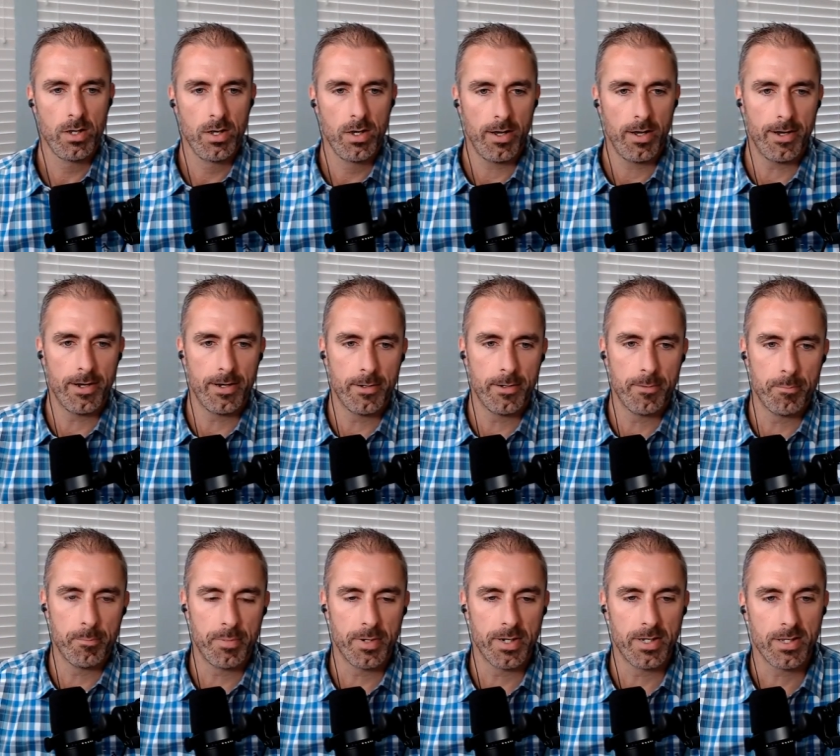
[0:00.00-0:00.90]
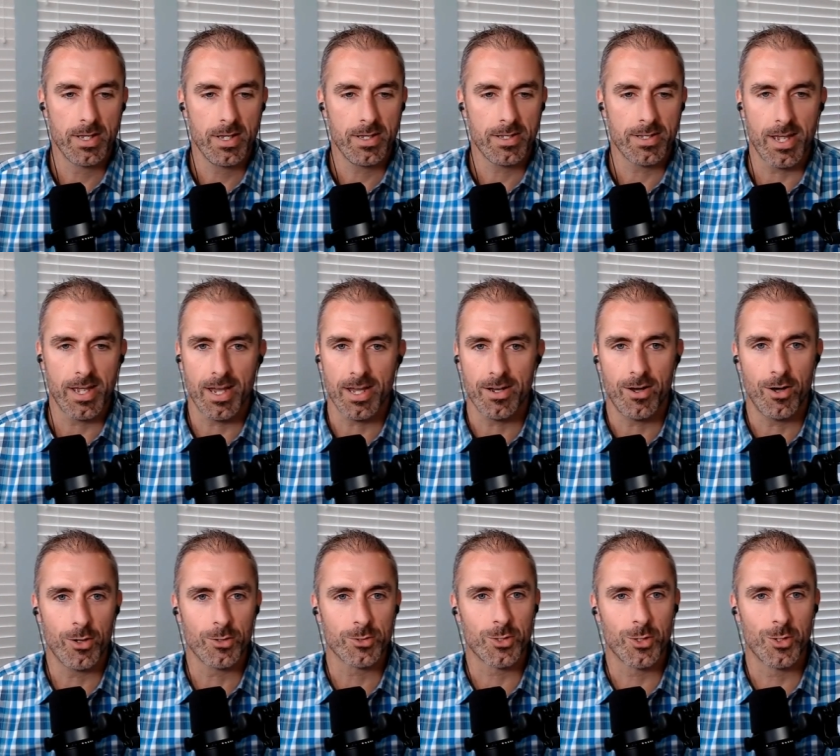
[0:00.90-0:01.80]
But yeah,
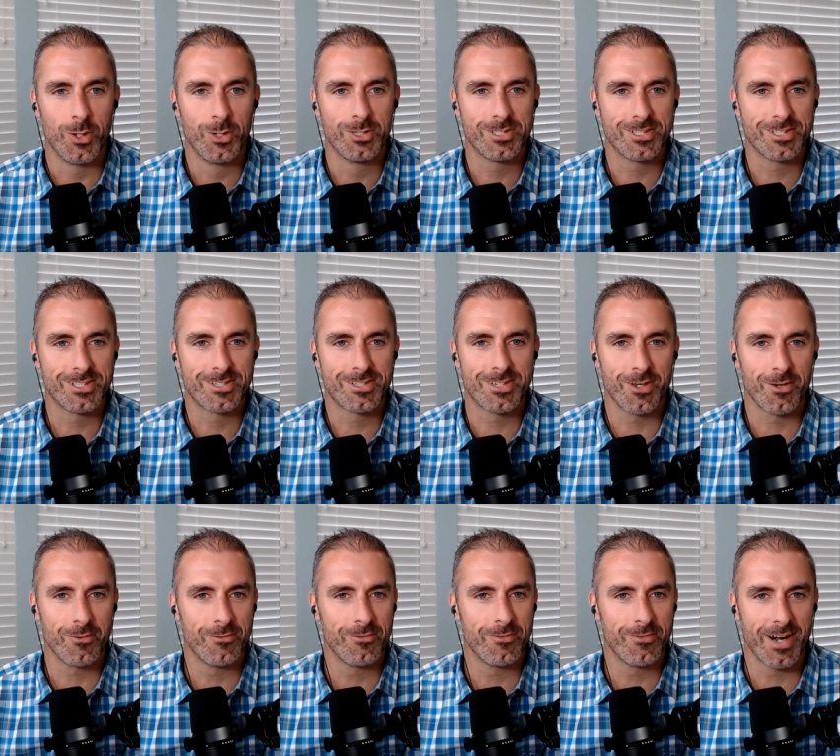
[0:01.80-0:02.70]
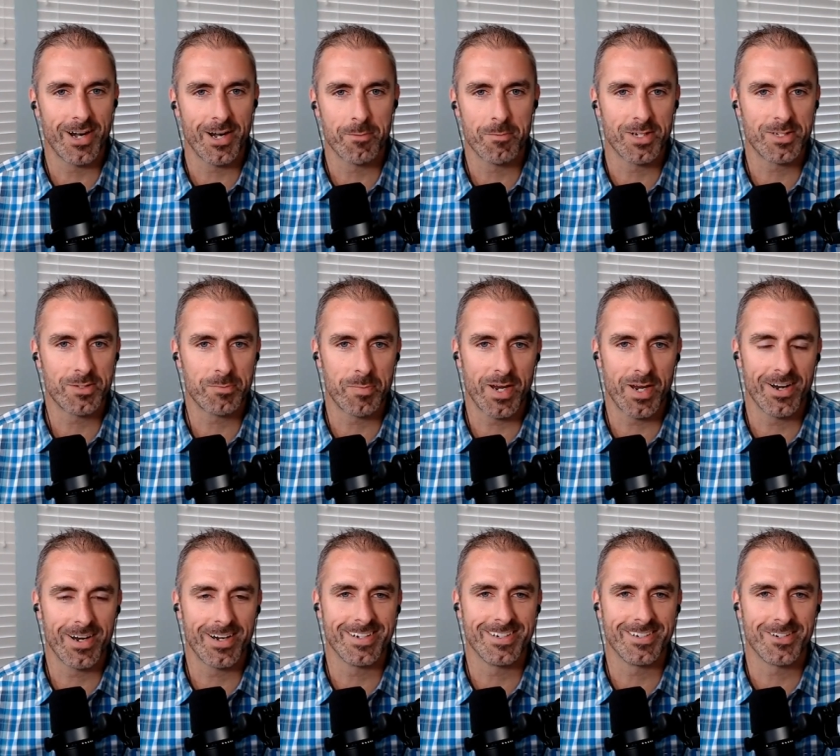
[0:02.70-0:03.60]
also still very much
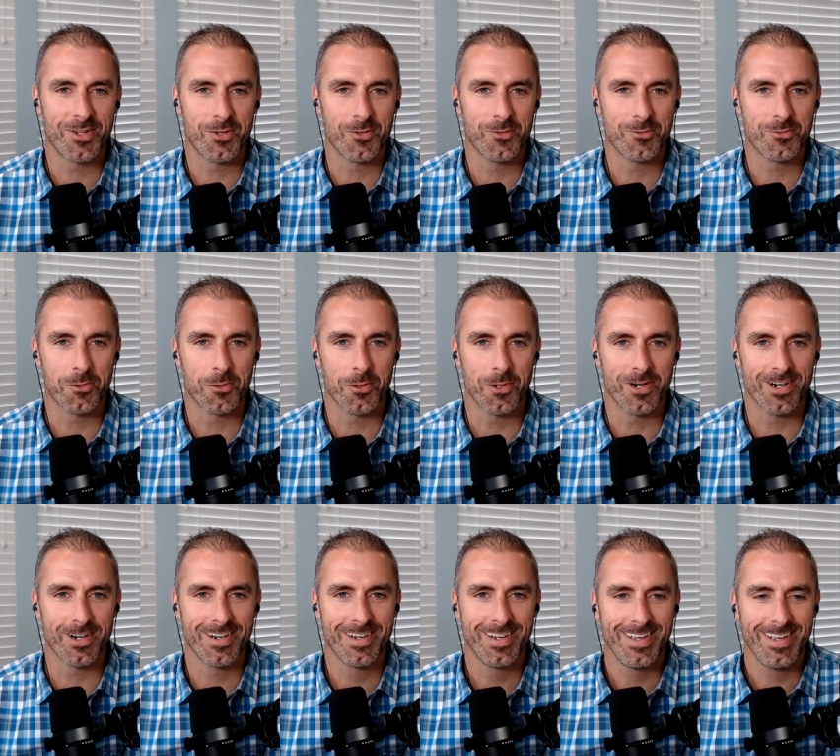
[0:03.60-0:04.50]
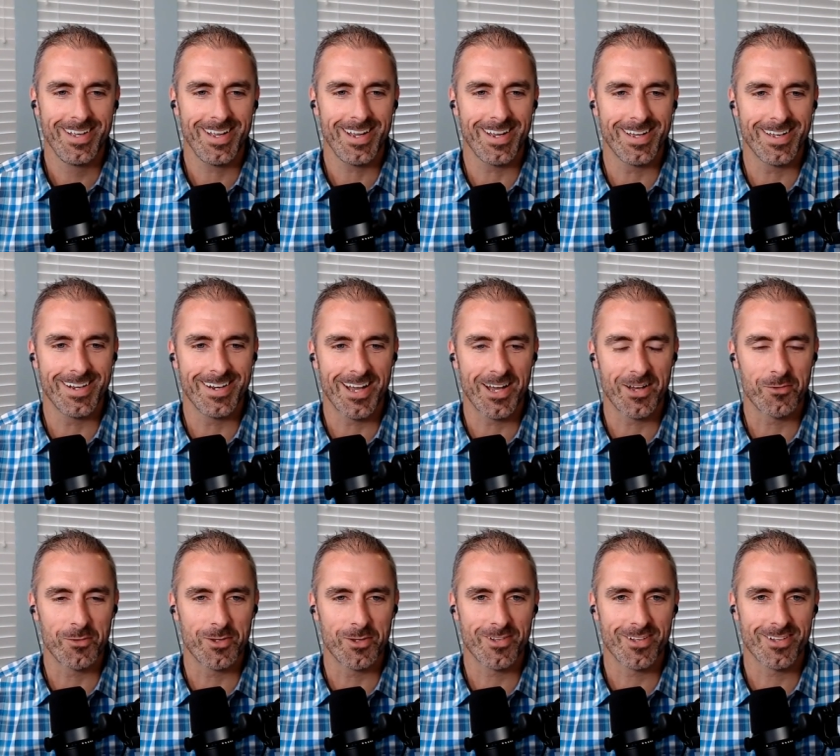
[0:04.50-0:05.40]
buried in Q4 and how do
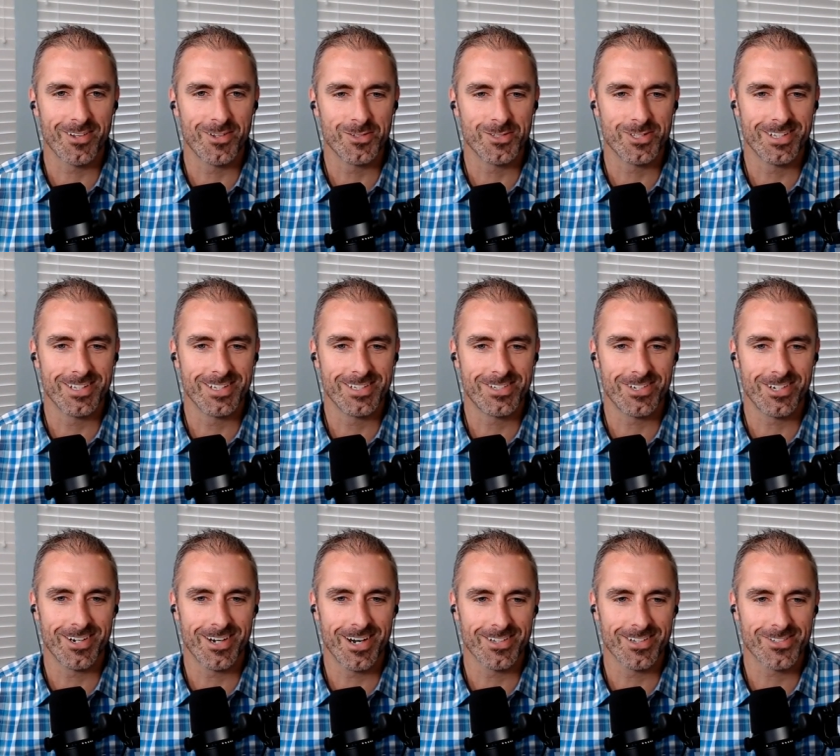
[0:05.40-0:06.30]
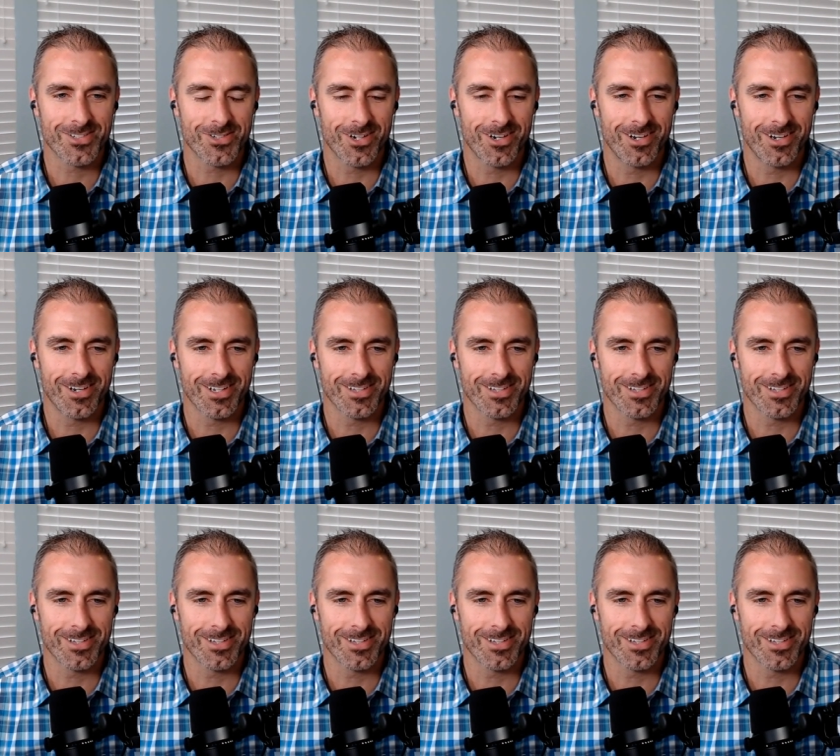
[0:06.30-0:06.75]
we close this year out strong?